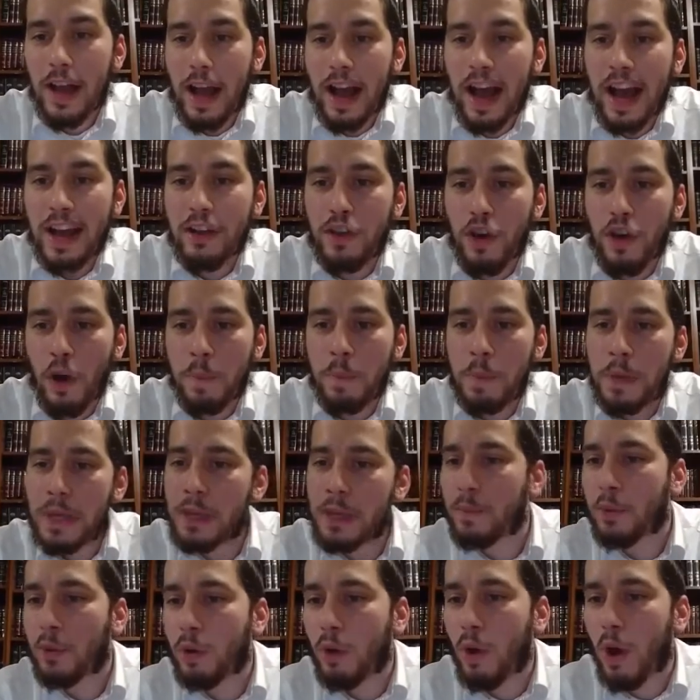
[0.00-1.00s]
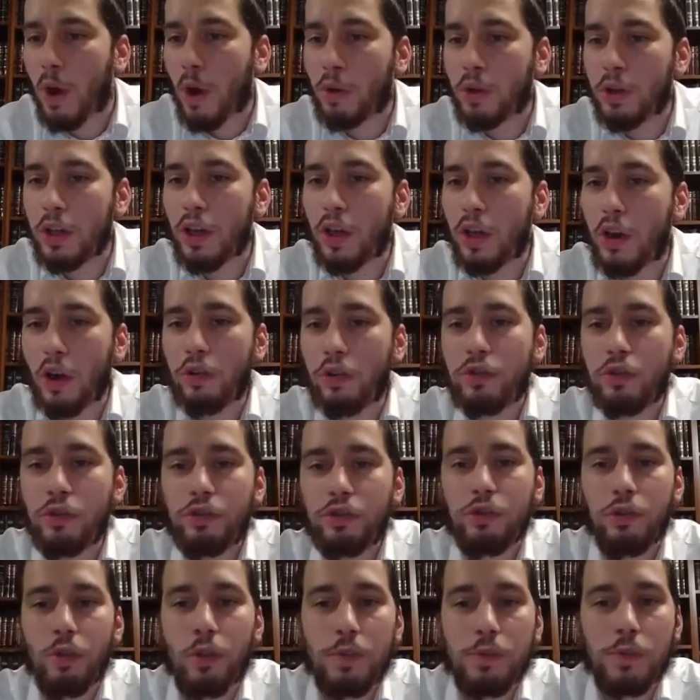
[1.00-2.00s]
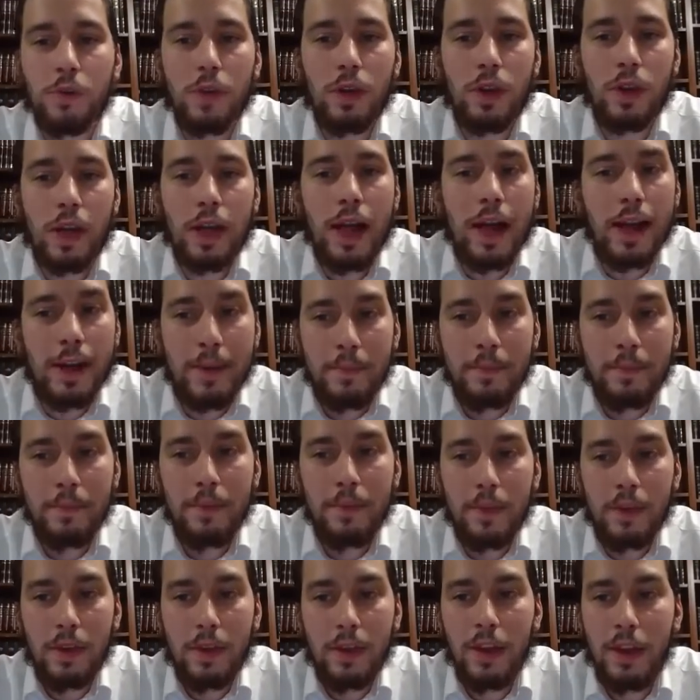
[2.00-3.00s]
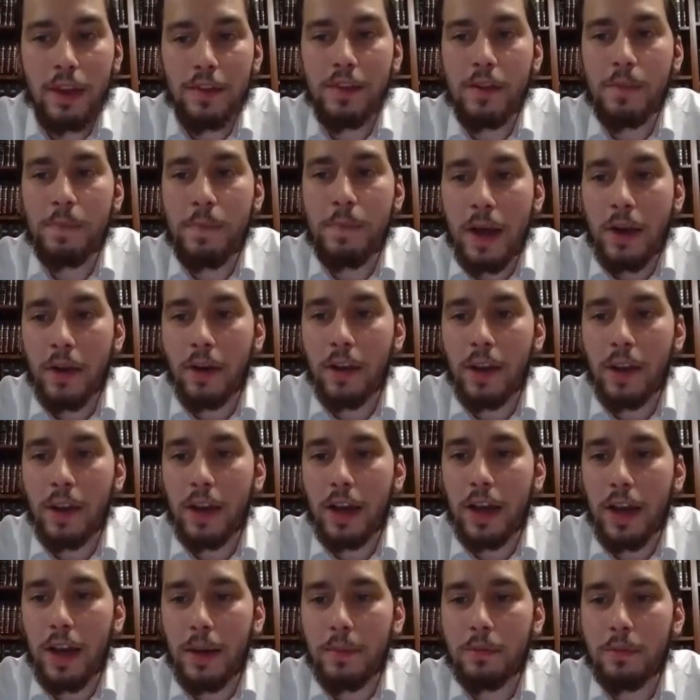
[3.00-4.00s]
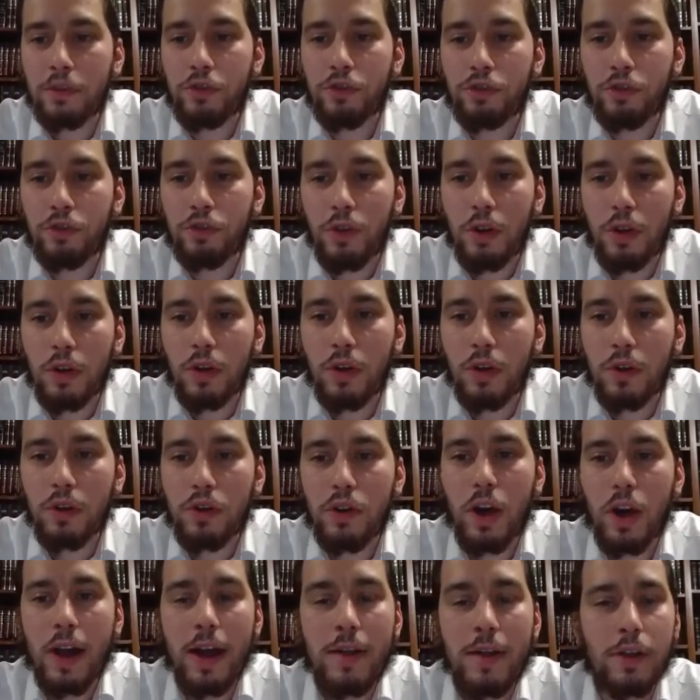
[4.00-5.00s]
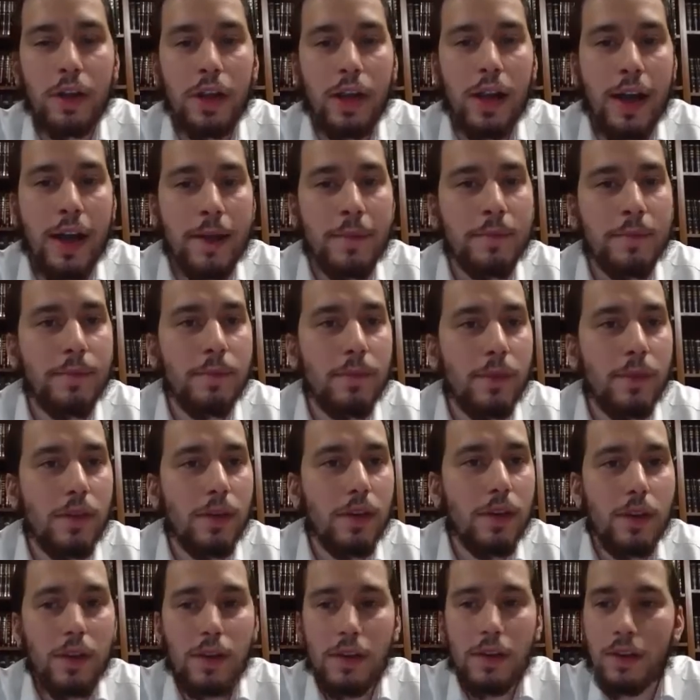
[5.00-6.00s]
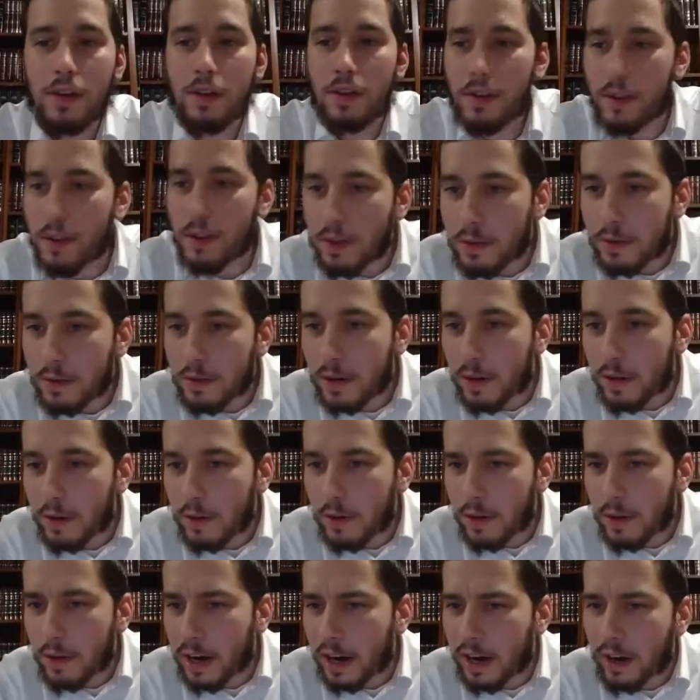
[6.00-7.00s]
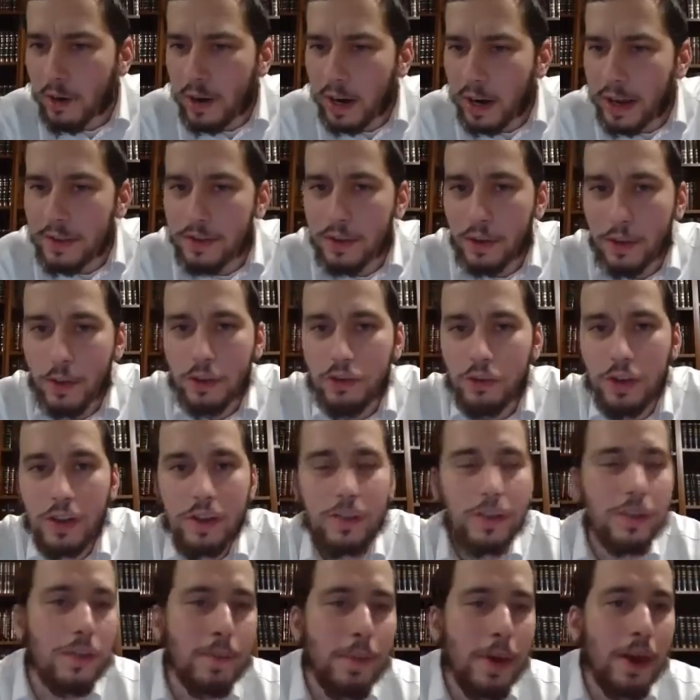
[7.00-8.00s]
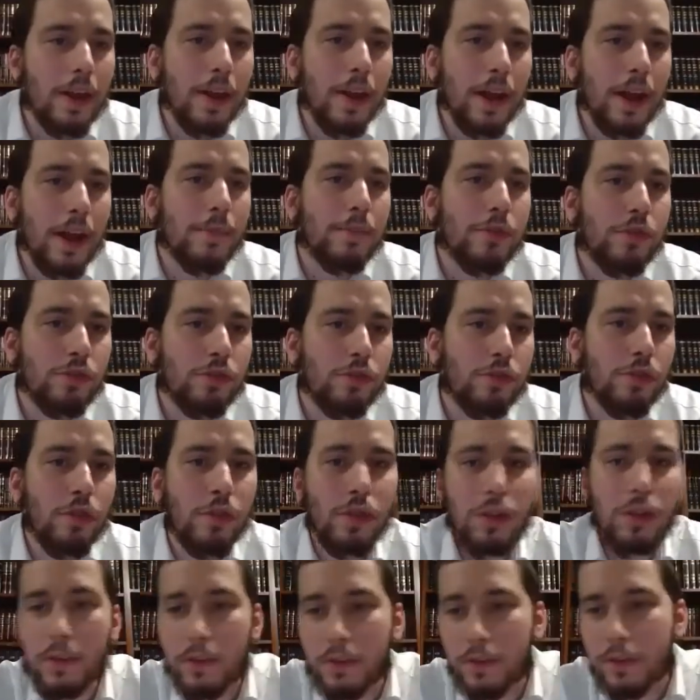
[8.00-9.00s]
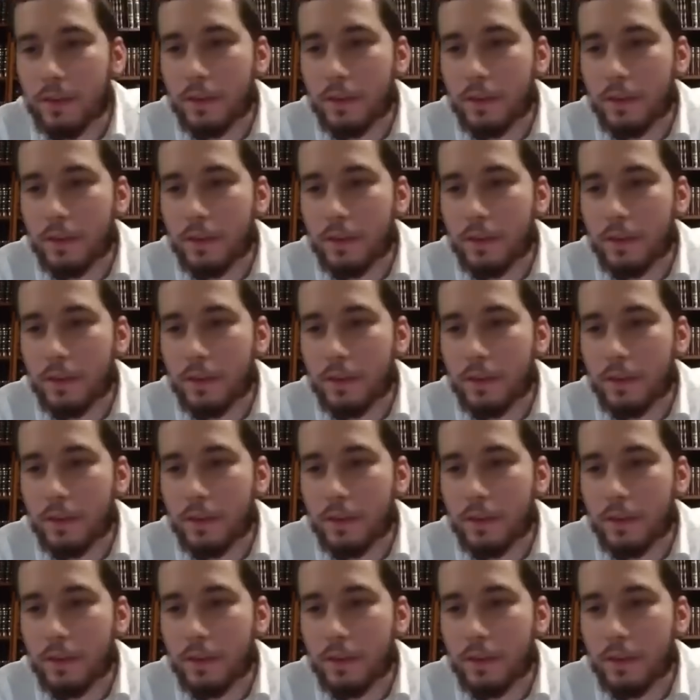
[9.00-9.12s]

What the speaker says: I know people only go to shul for a l'chaim. Is it better that they come to shul or not have a l'chaim? Or I guess the question is it better they come to shul